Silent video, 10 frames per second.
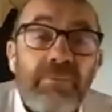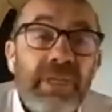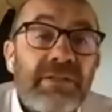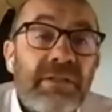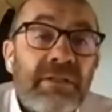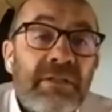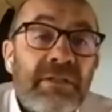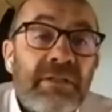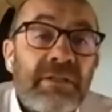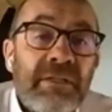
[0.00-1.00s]
We need to
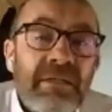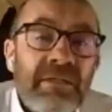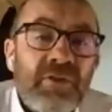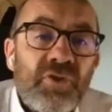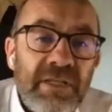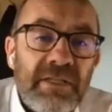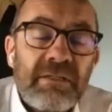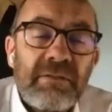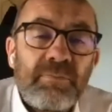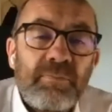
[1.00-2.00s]

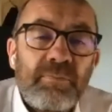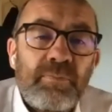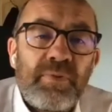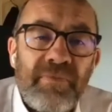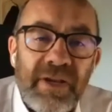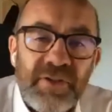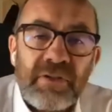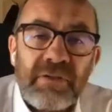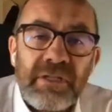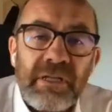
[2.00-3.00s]
trust
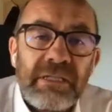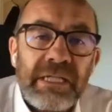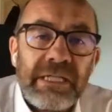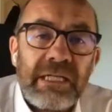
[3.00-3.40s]
professionals, and